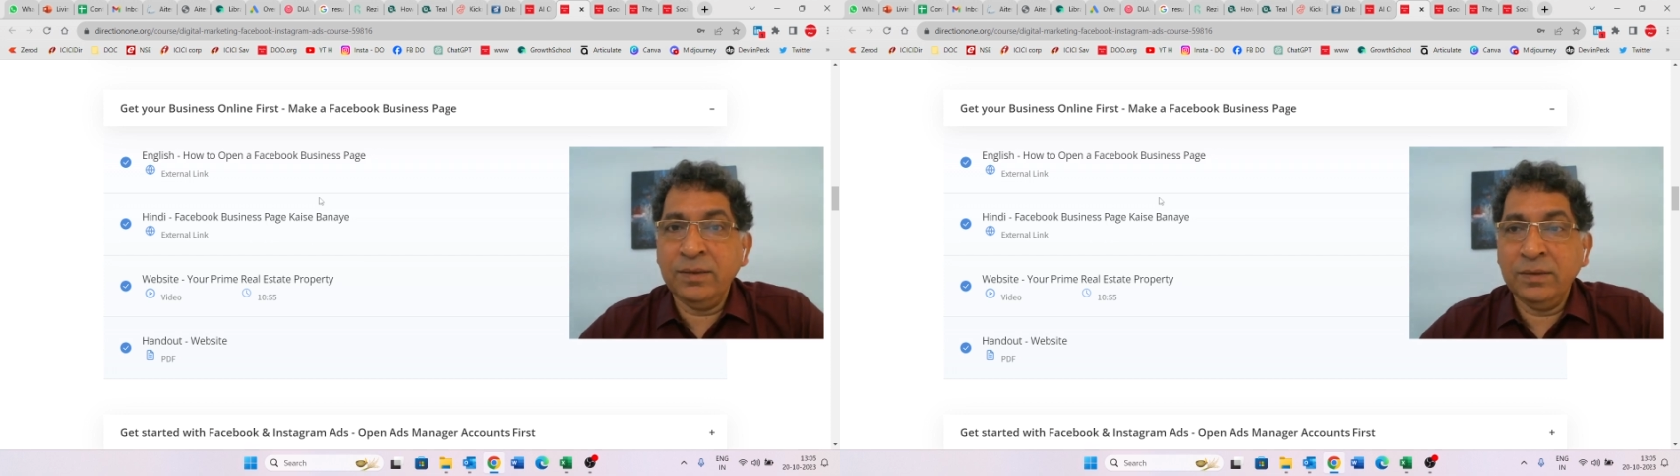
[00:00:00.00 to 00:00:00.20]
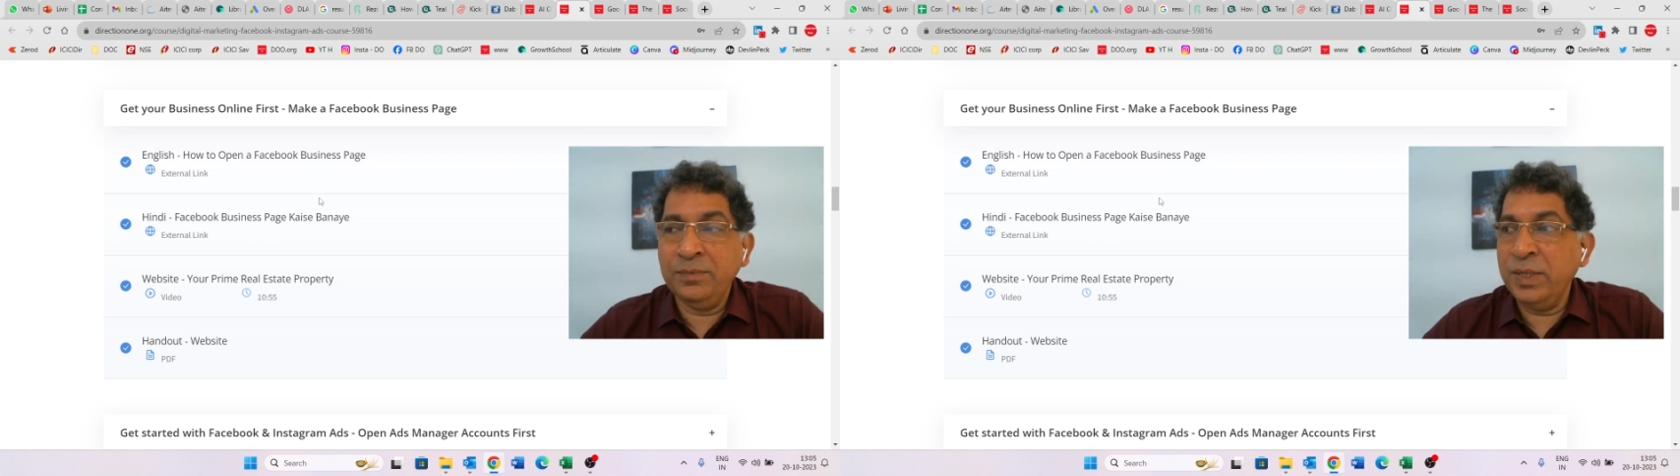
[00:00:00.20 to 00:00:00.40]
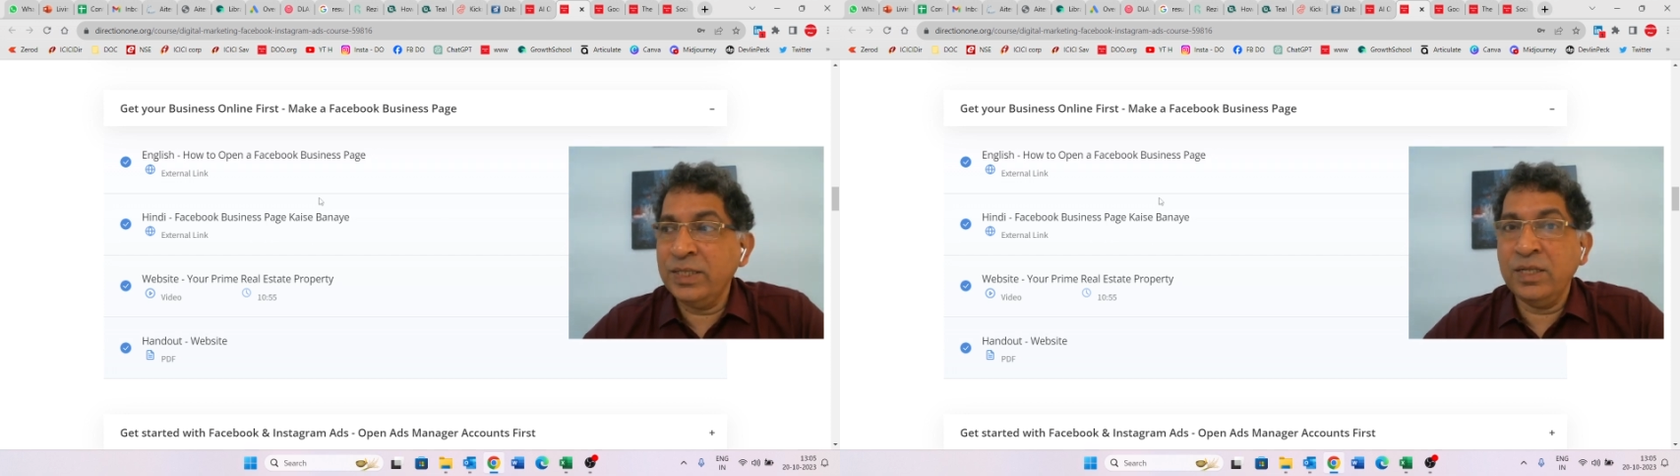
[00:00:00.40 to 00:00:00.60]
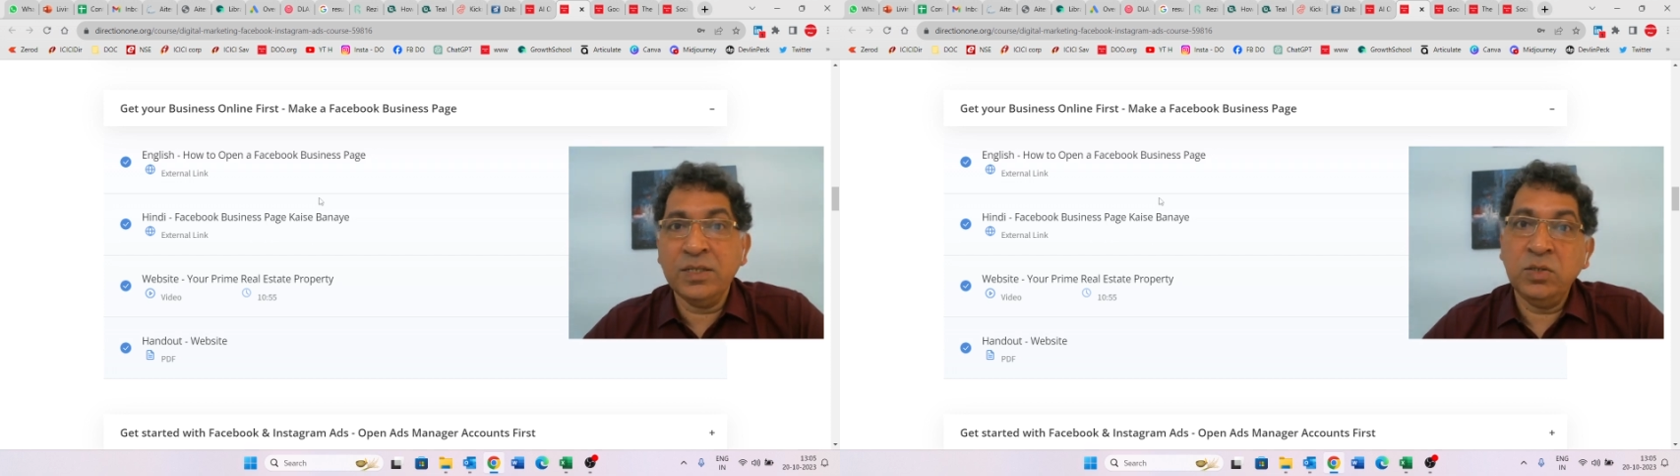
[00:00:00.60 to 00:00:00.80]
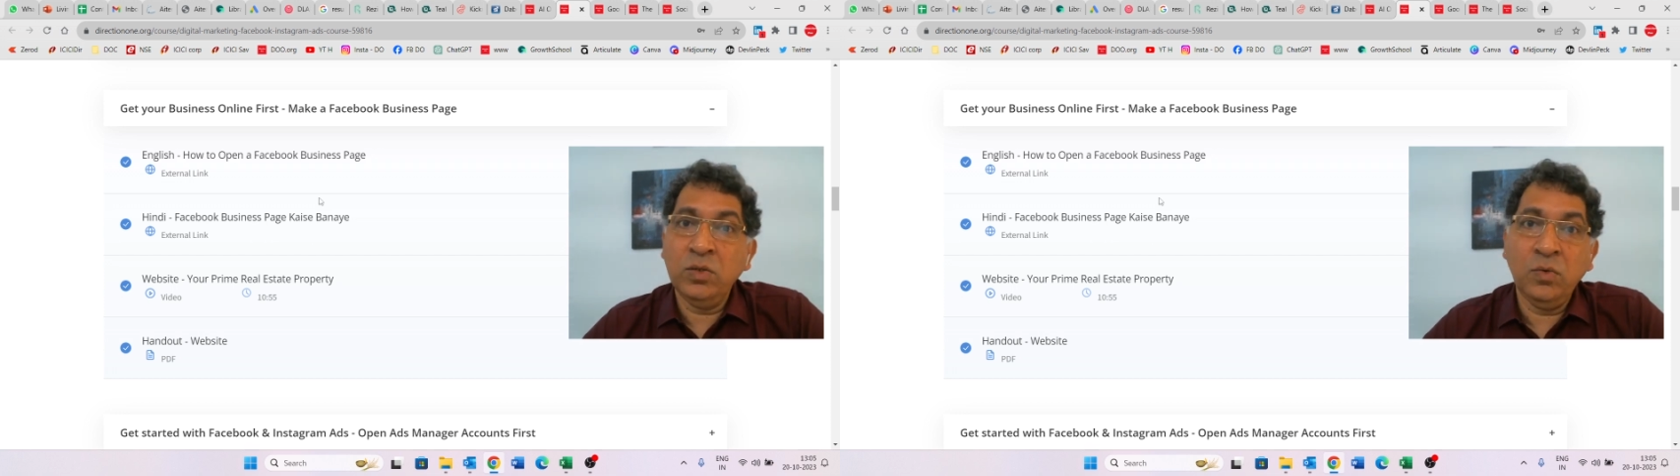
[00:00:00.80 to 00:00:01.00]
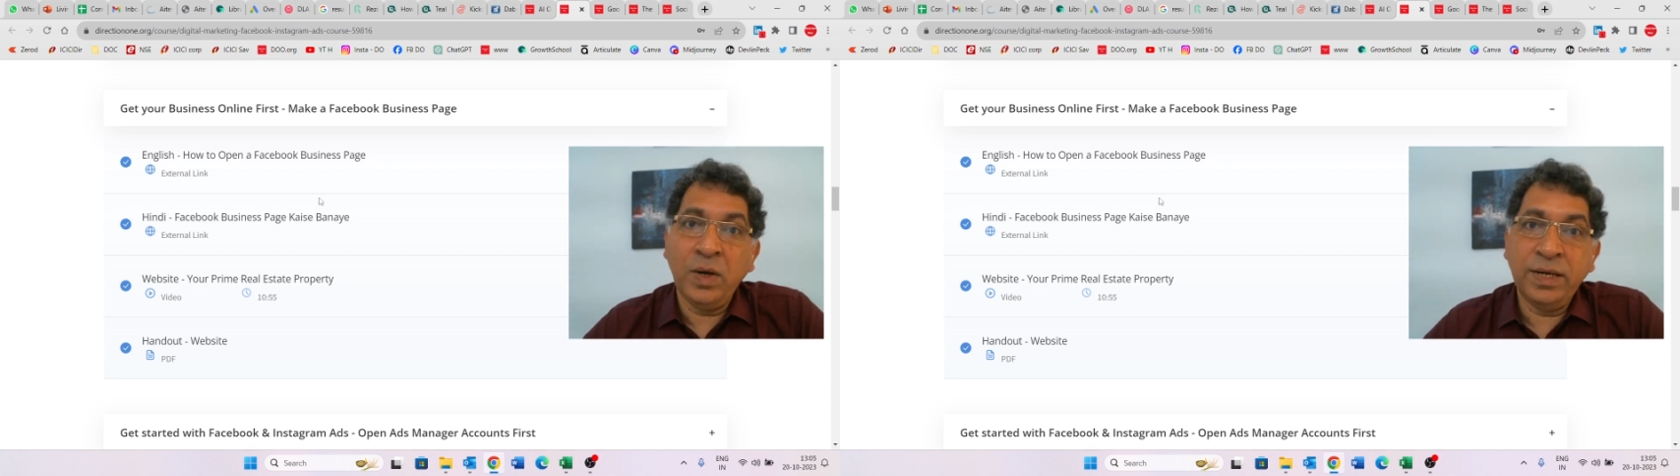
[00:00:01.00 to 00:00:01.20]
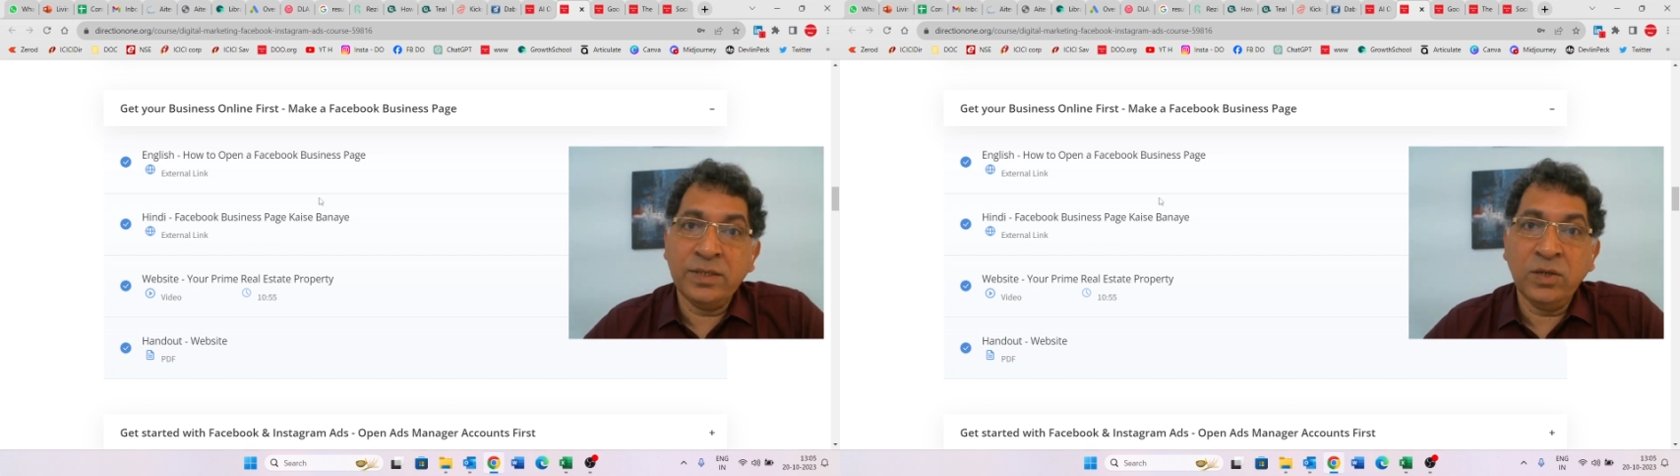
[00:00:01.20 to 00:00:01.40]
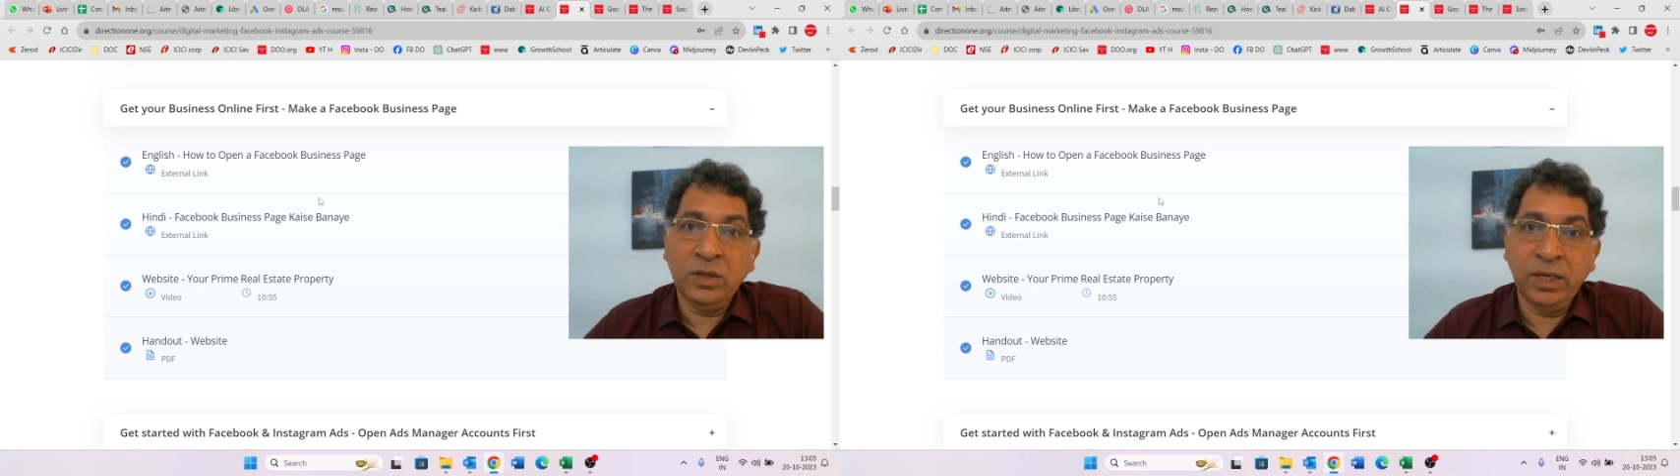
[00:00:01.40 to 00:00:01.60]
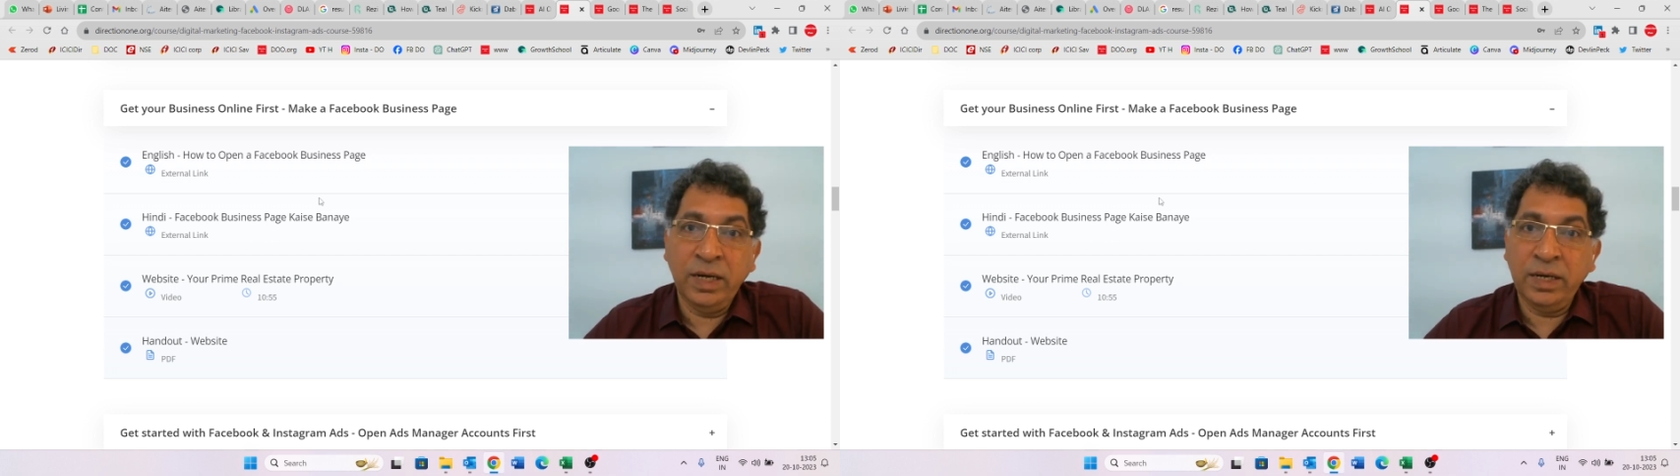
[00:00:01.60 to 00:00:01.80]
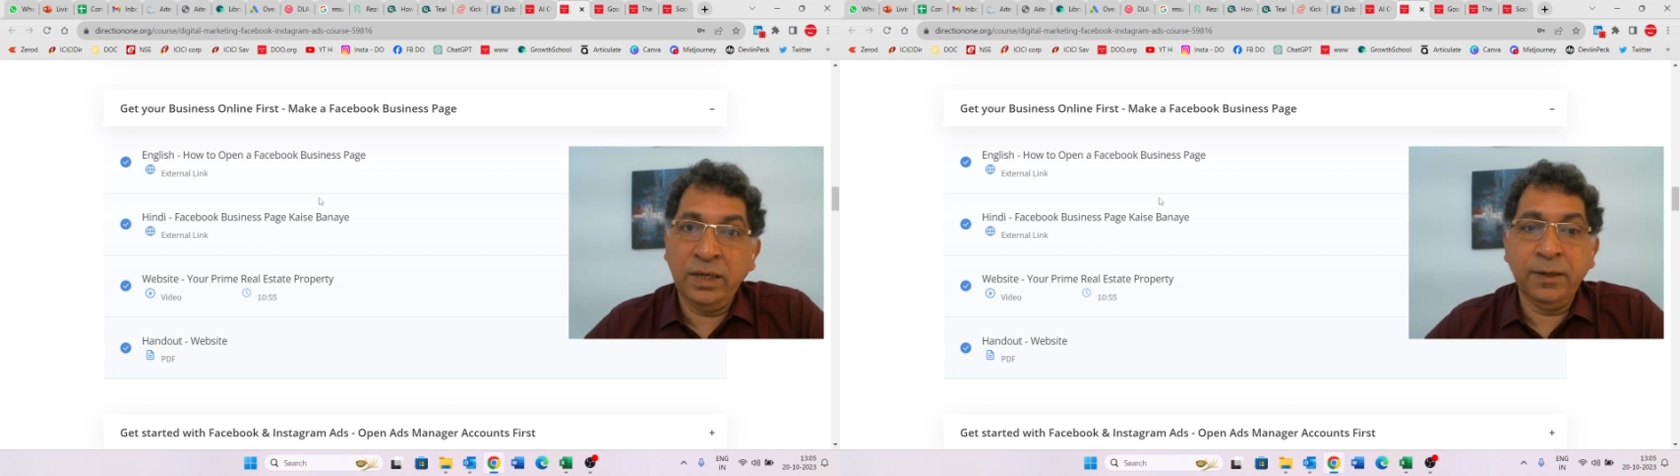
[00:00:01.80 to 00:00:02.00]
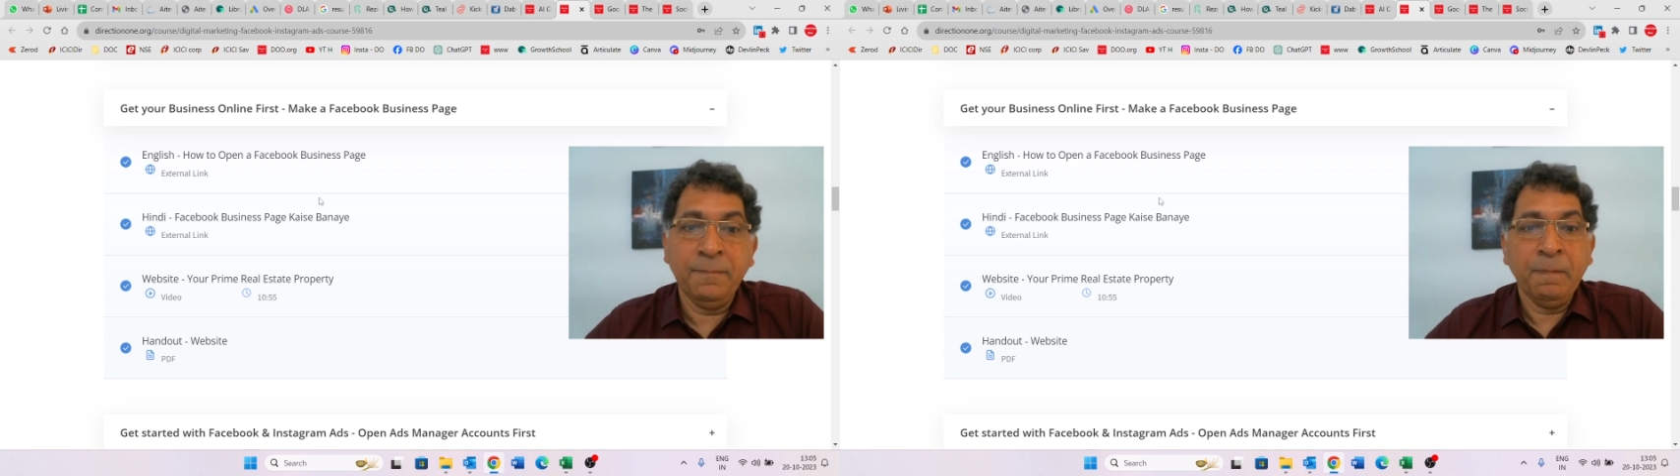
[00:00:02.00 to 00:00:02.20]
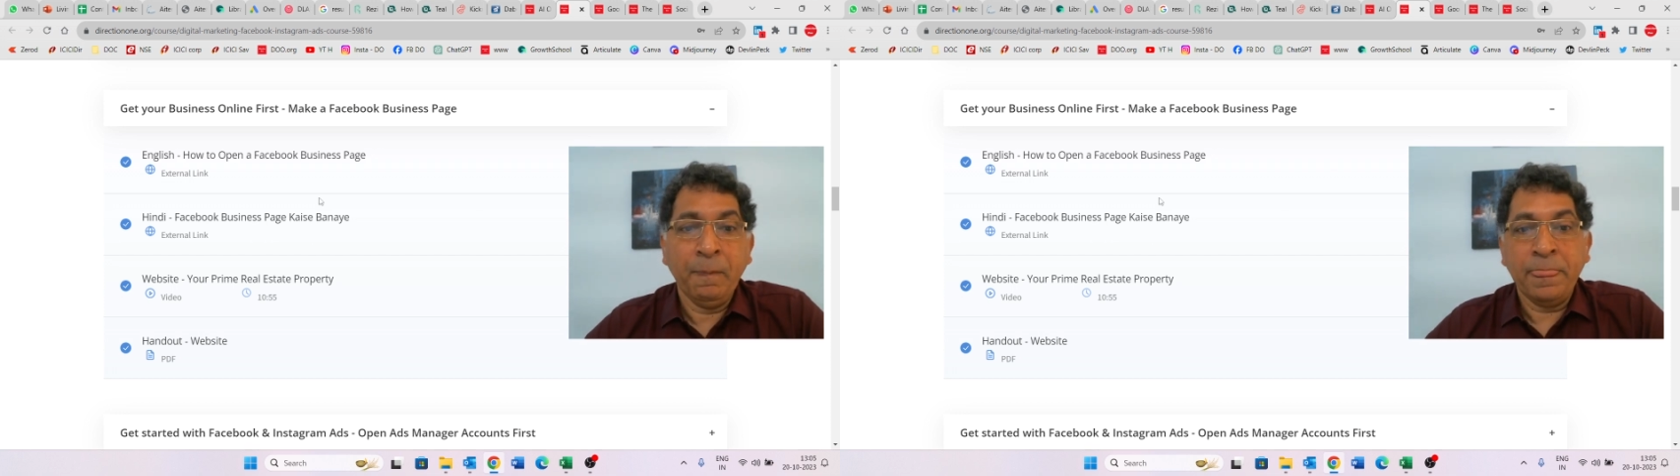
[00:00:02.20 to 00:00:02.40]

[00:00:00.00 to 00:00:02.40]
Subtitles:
The page doesn't know why it's got created.